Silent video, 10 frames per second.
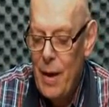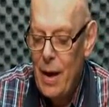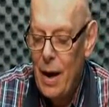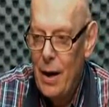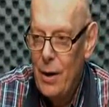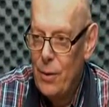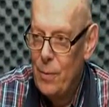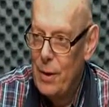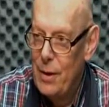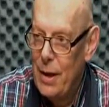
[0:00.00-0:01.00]
uh, make
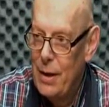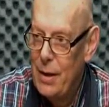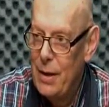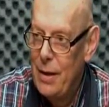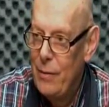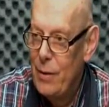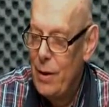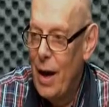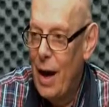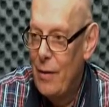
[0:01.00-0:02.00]
argument that
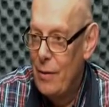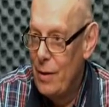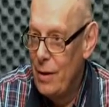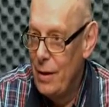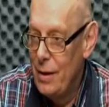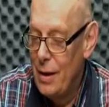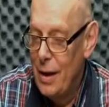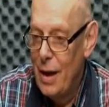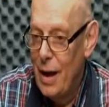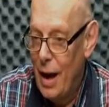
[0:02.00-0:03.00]
given the
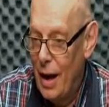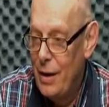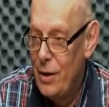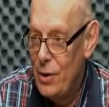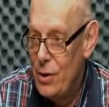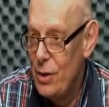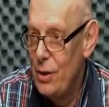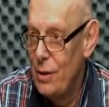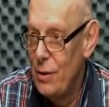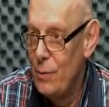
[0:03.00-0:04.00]
the high
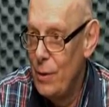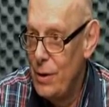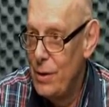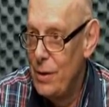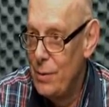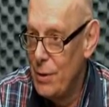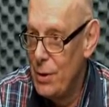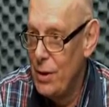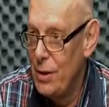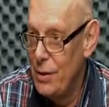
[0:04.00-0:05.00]
energy in which
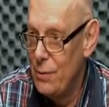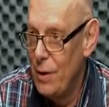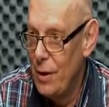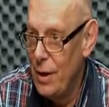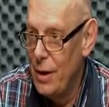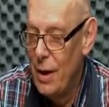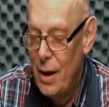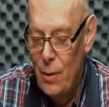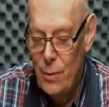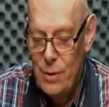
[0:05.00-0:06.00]
this machine is
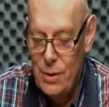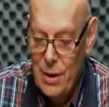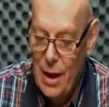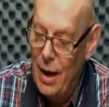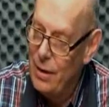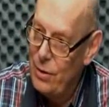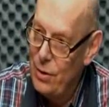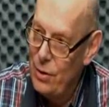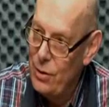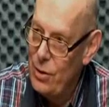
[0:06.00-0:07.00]
running, which is the
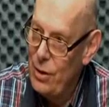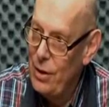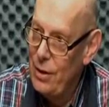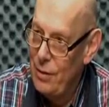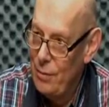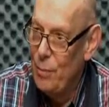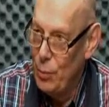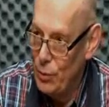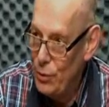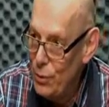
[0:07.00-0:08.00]
highest energy
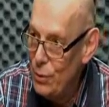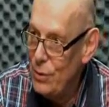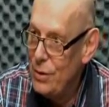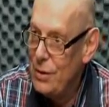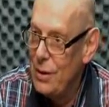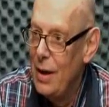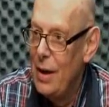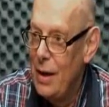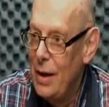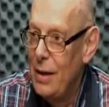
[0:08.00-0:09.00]

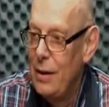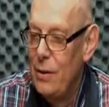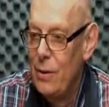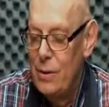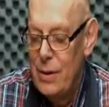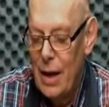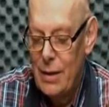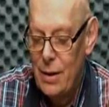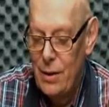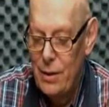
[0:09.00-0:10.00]
produced in
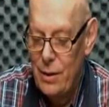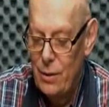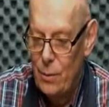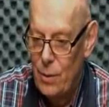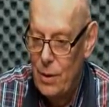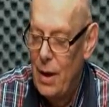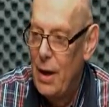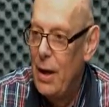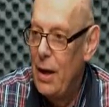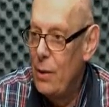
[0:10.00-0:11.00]
those accelerating in the
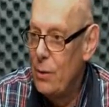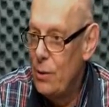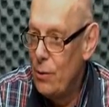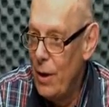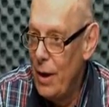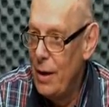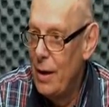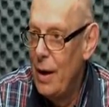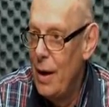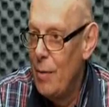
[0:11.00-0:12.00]
world, he could
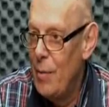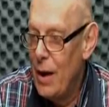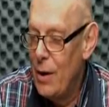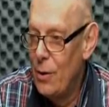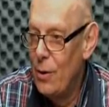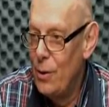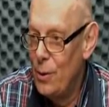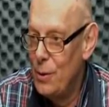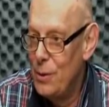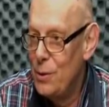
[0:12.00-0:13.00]
create black
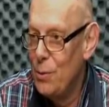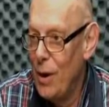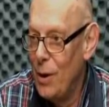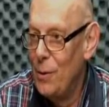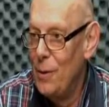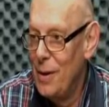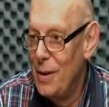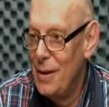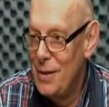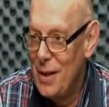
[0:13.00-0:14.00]
hole who would
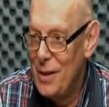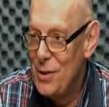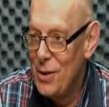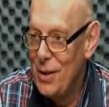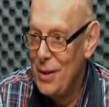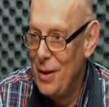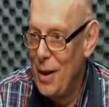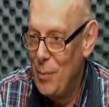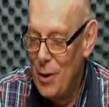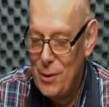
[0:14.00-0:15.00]
swallow uh,
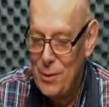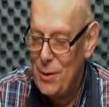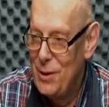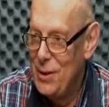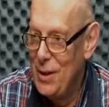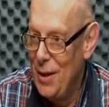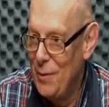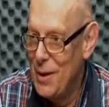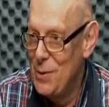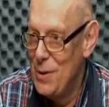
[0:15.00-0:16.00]
essentially the laboratory,
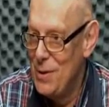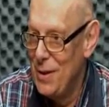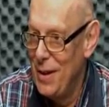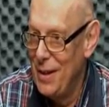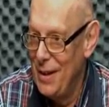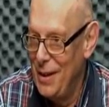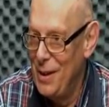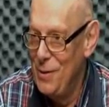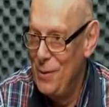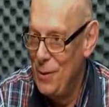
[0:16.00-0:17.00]
Geneva,
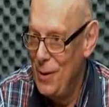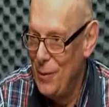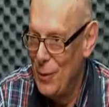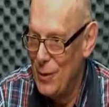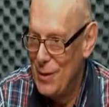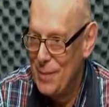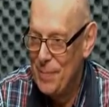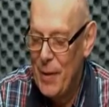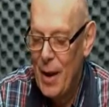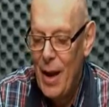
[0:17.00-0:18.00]
Switzerland, and the
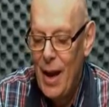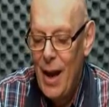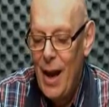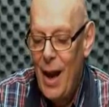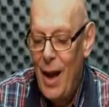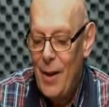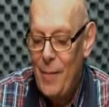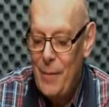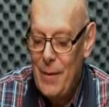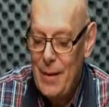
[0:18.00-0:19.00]
universe.
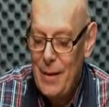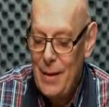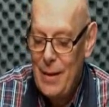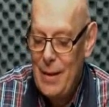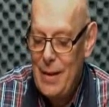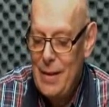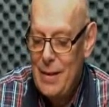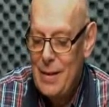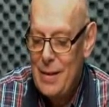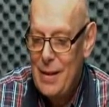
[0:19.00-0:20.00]
Um,
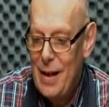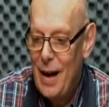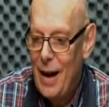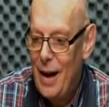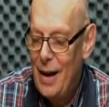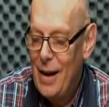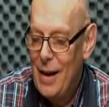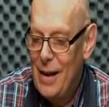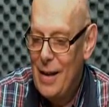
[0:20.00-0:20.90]
this there